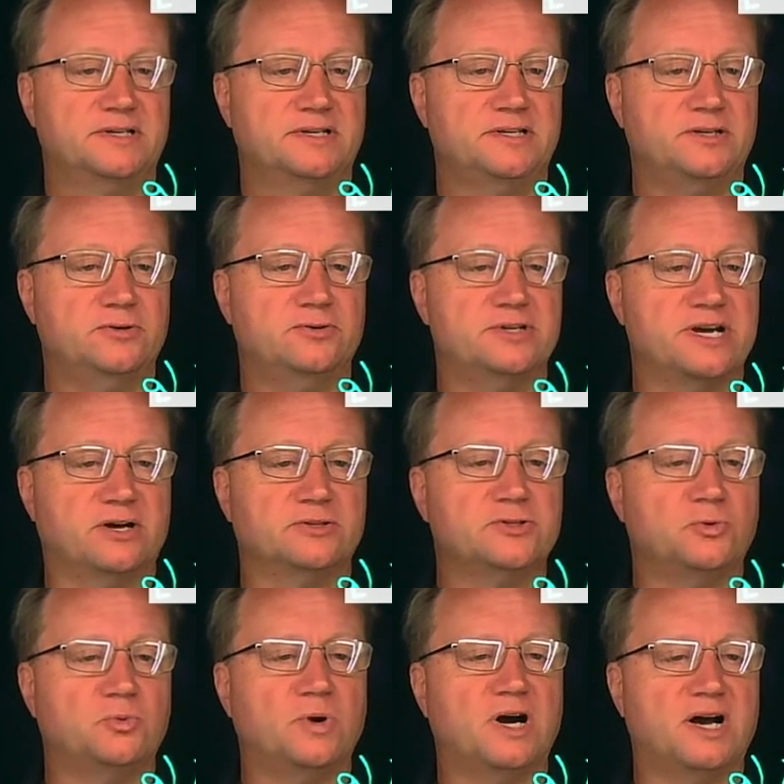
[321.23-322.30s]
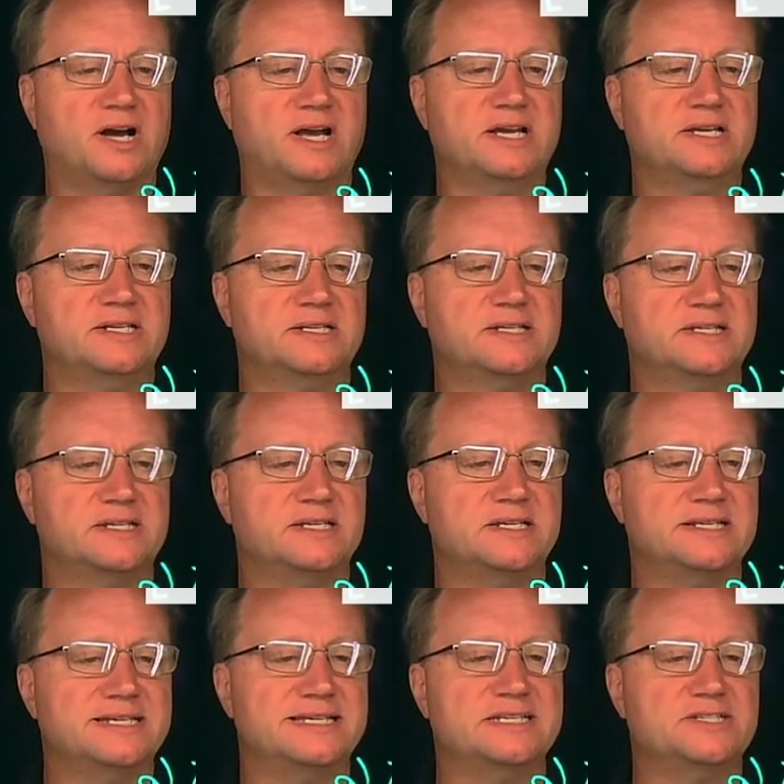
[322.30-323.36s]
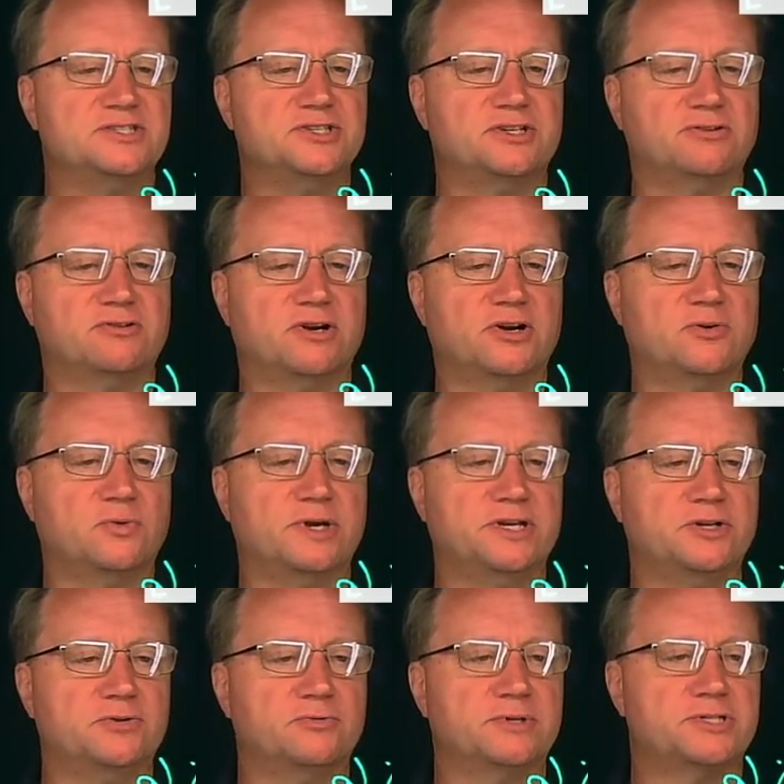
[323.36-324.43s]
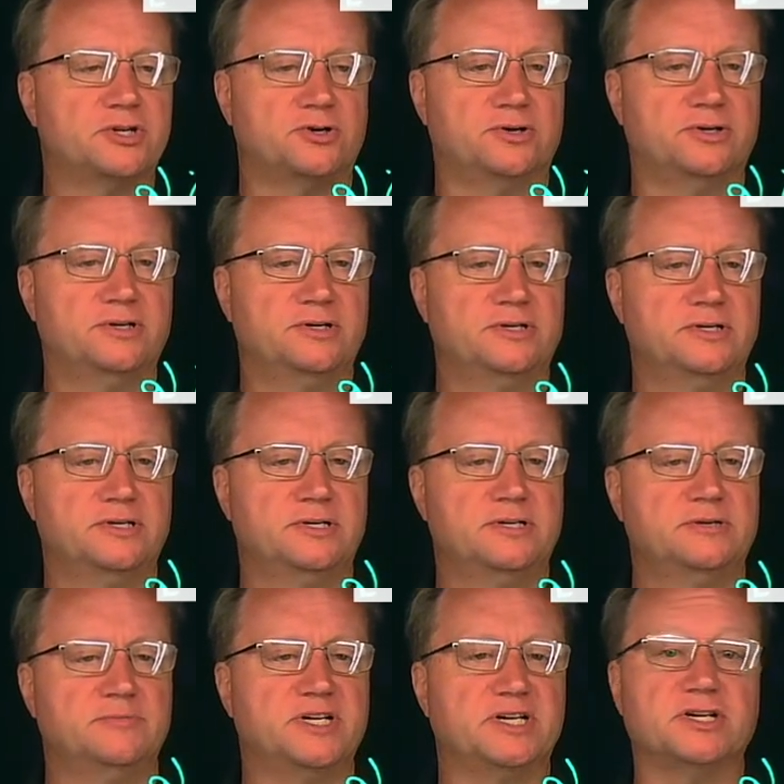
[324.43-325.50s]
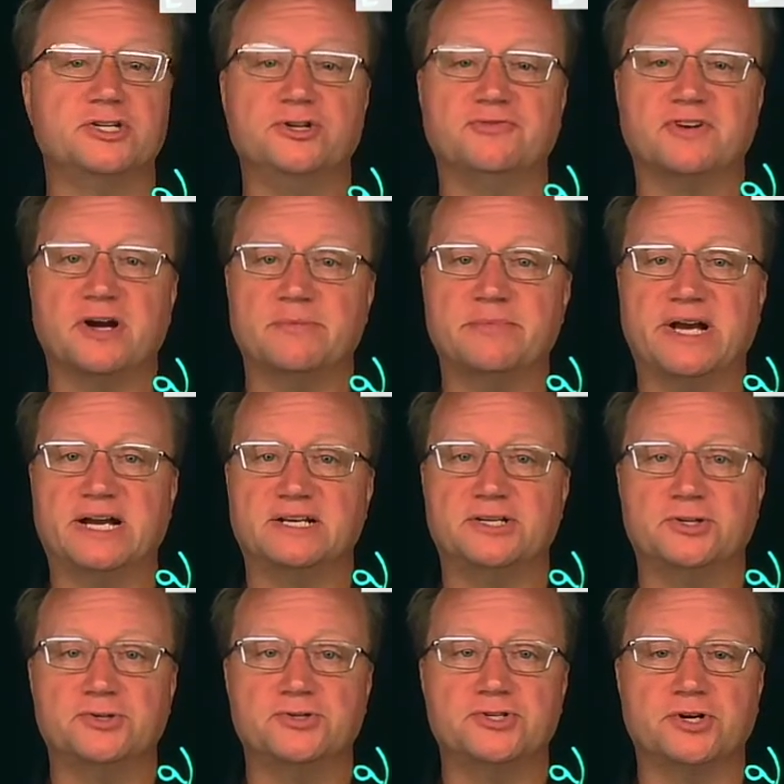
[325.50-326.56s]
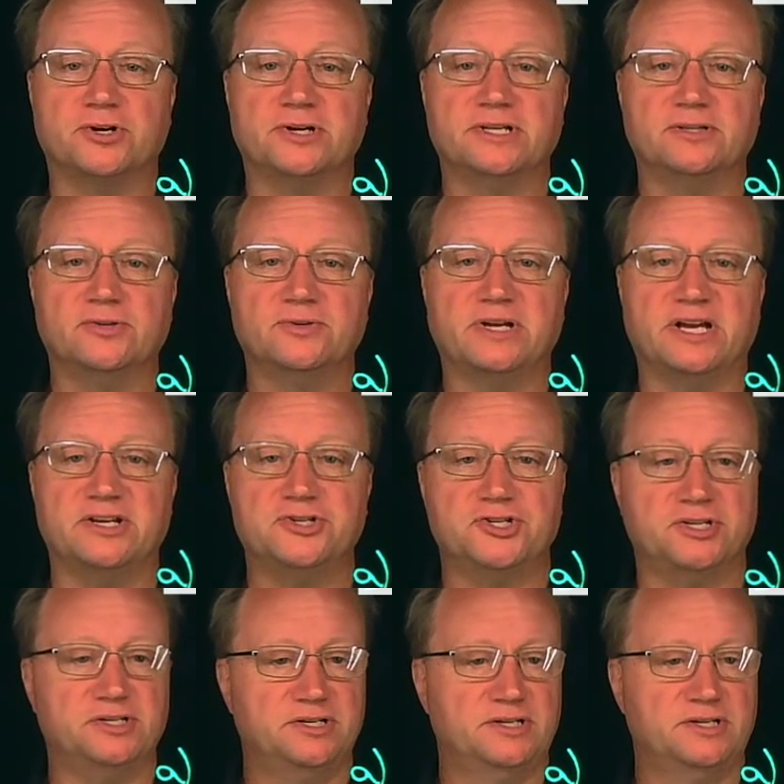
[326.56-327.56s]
Your delta y is 0 when you return because you've come back to your starting location.